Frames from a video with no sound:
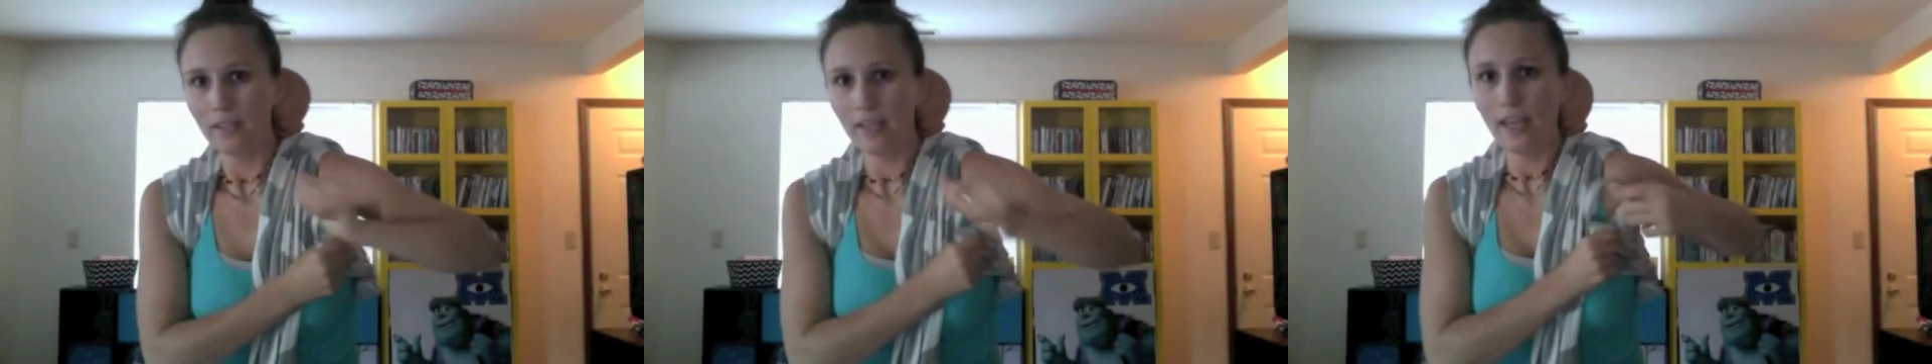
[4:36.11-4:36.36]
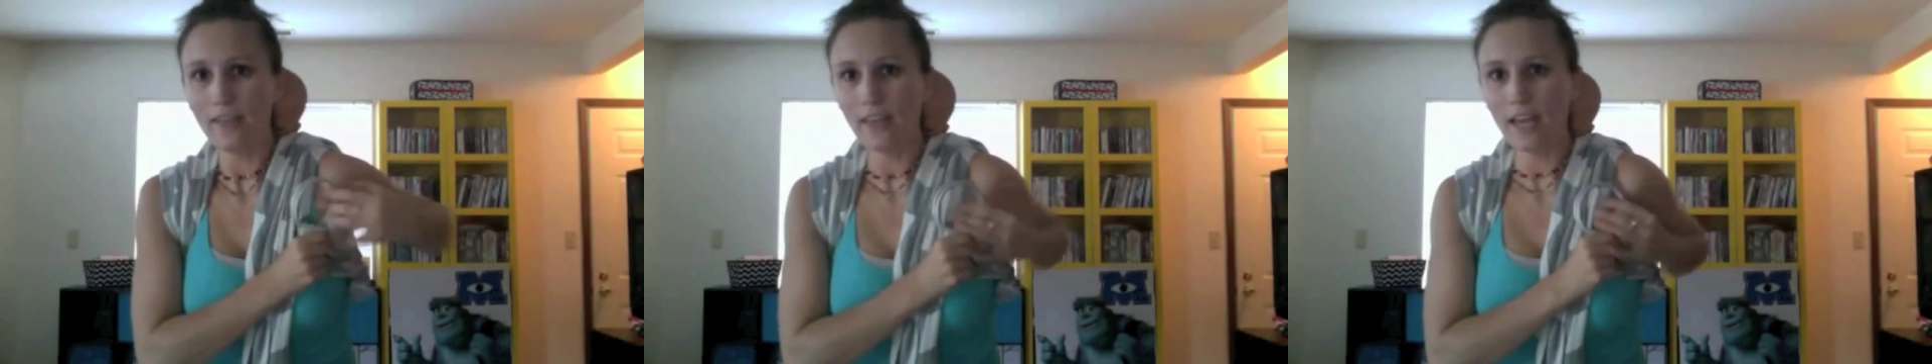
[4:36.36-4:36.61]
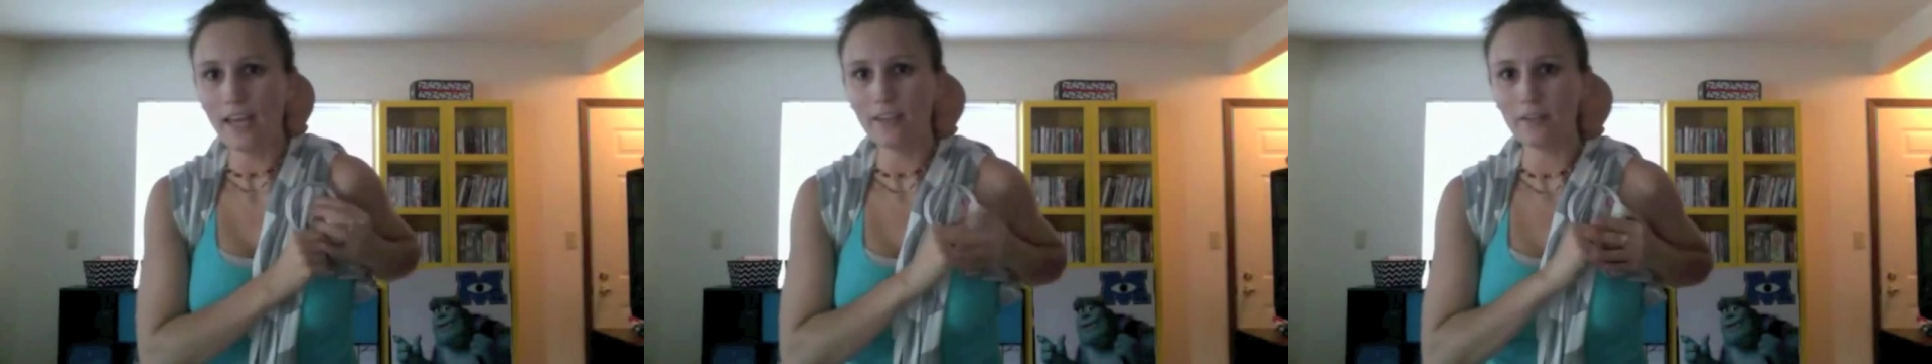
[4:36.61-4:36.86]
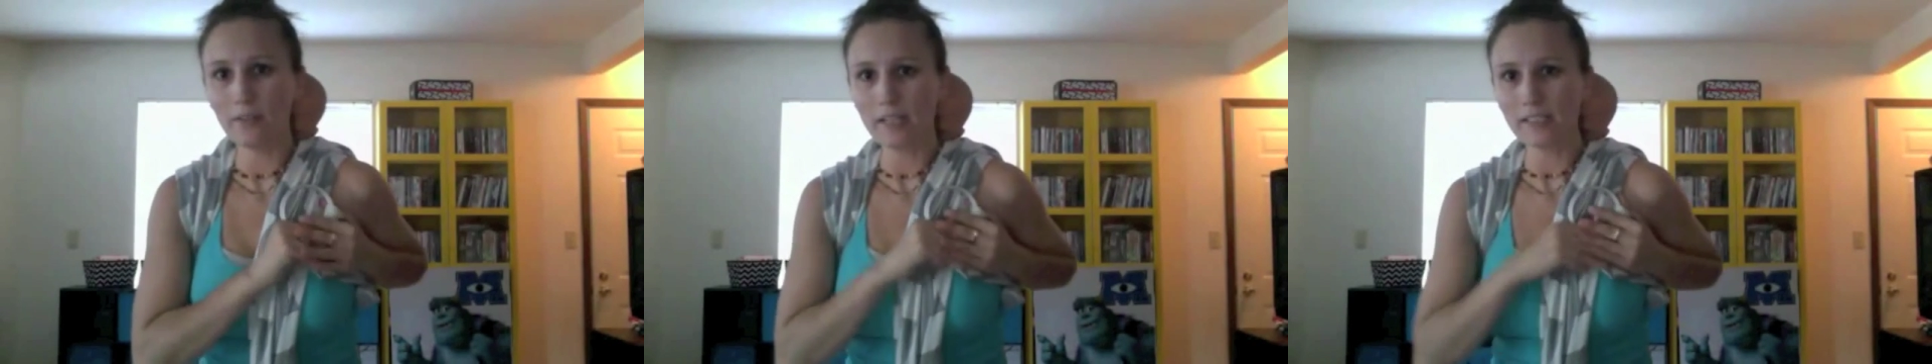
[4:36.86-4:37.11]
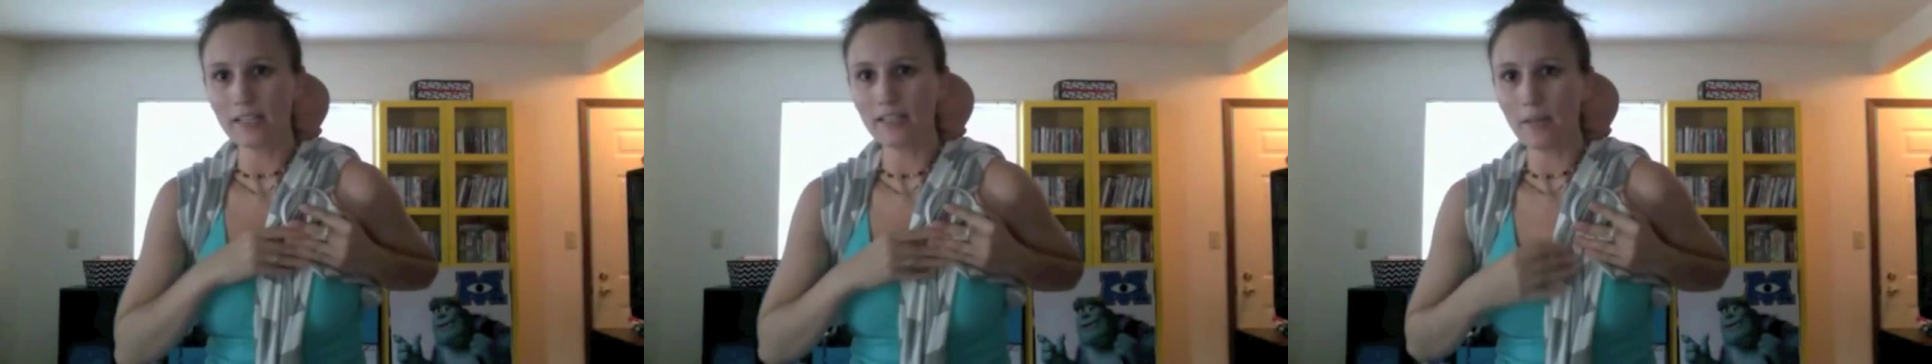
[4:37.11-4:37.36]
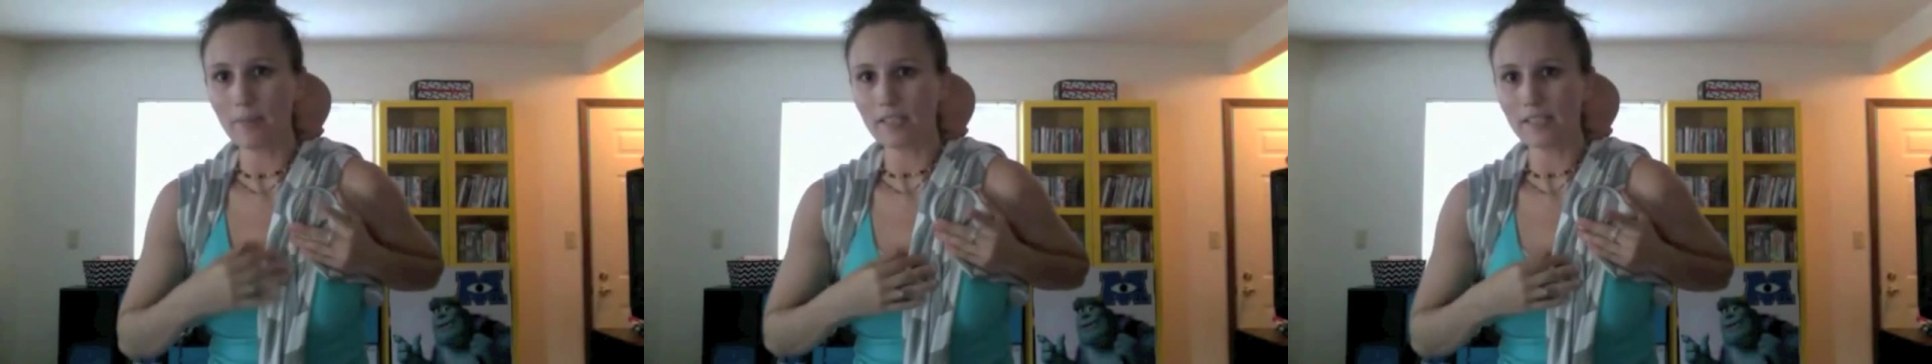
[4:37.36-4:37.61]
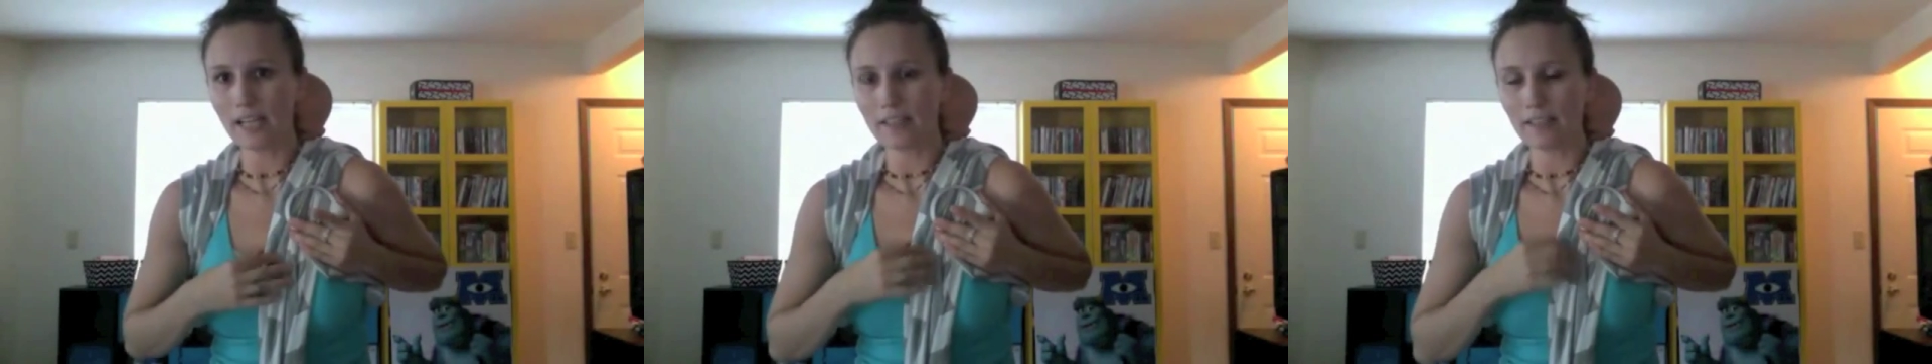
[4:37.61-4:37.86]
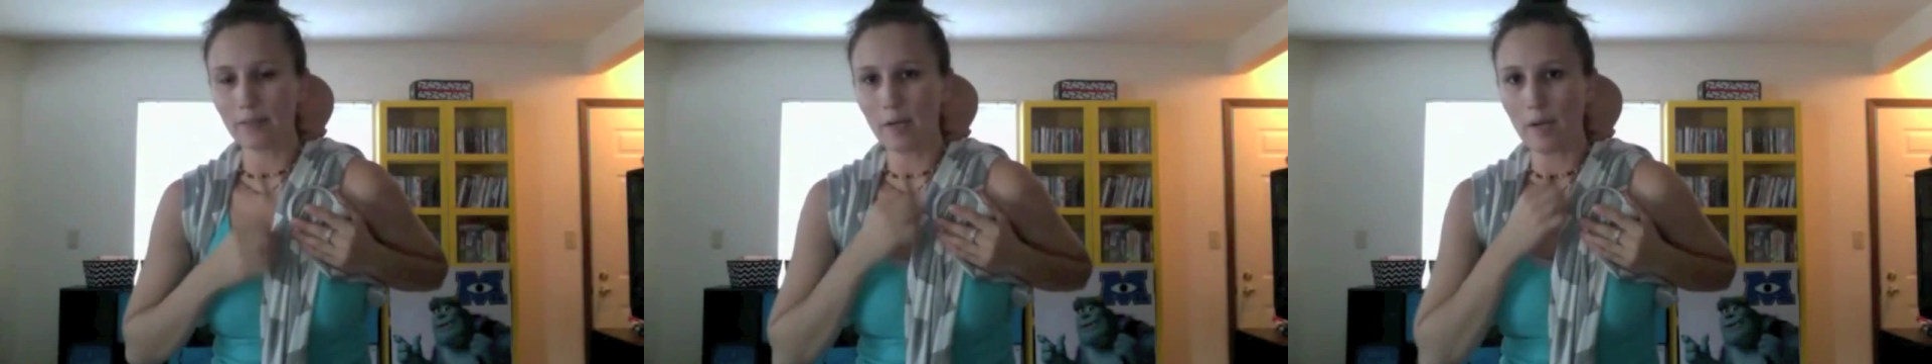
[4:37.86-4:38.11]
and then the rings ended up
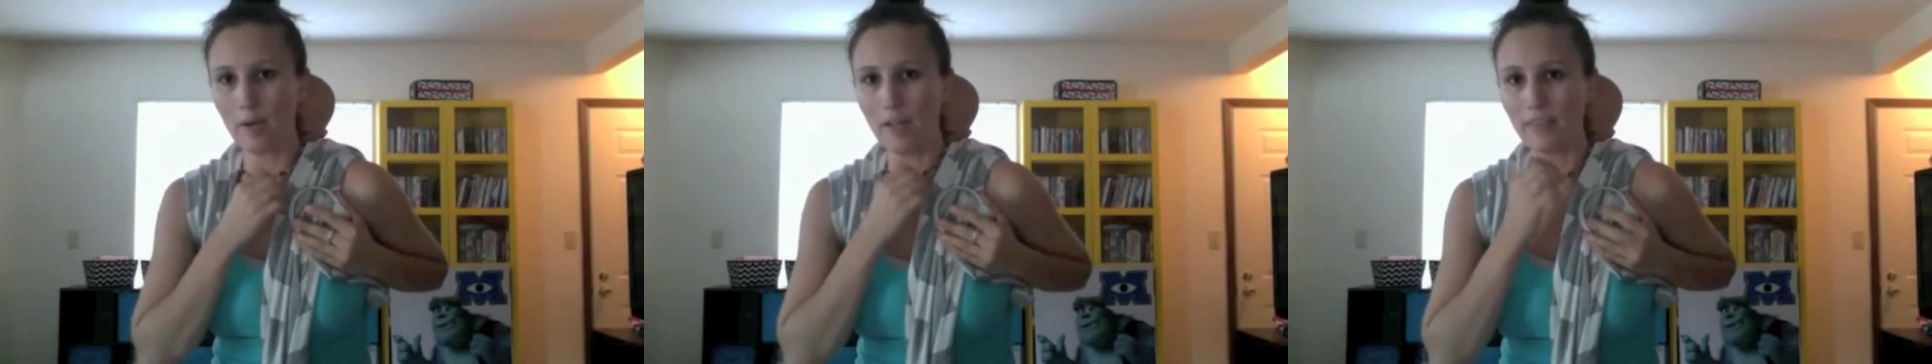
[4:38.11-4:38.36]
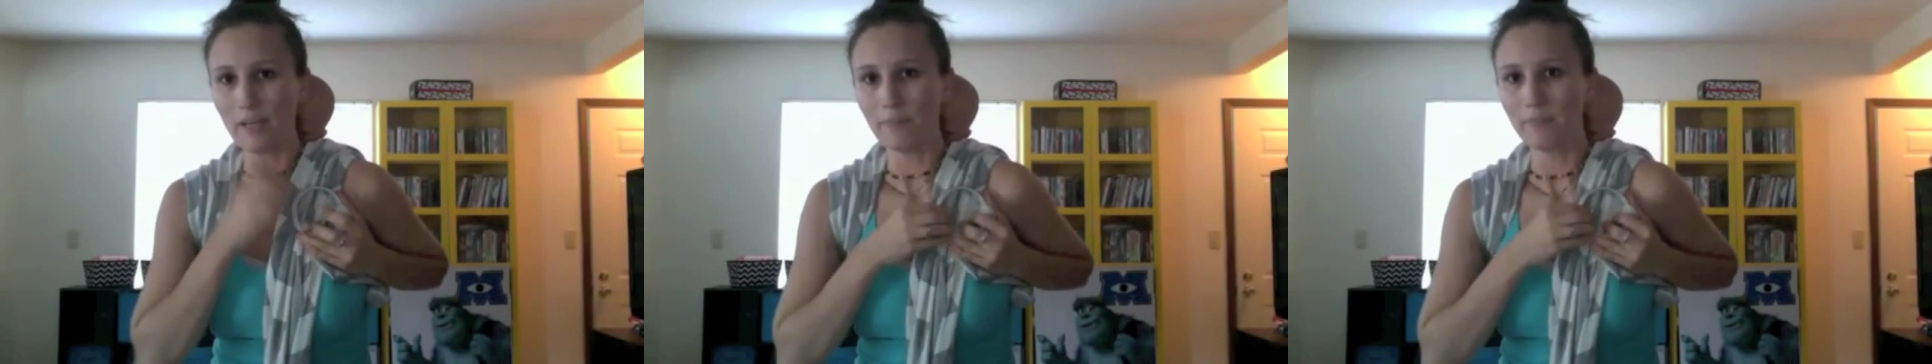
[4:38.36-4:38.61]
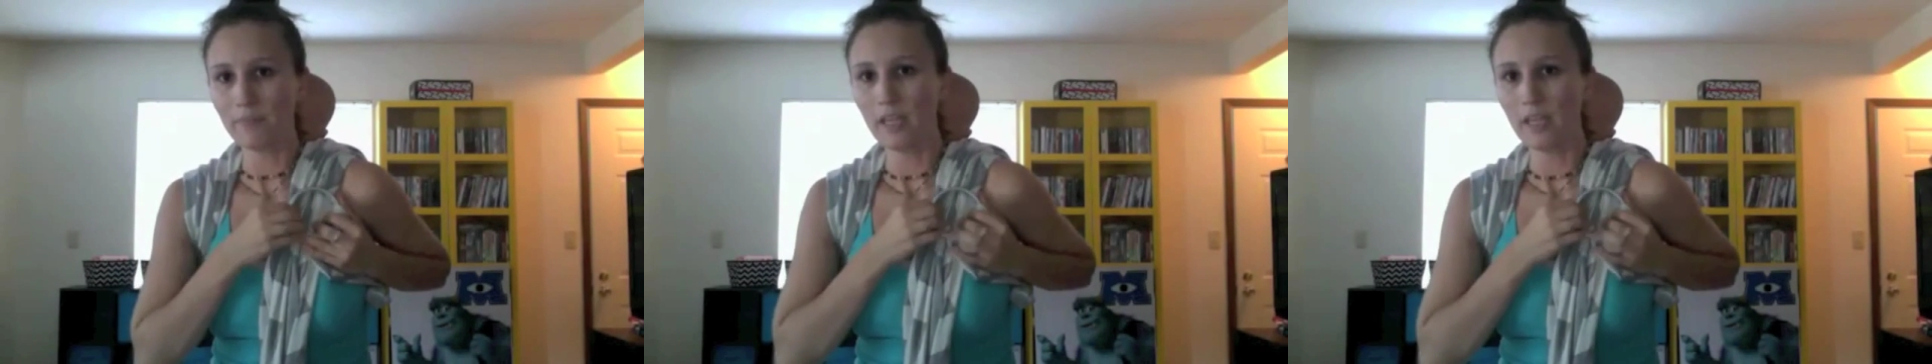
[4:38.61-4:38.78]
exactly where I want them.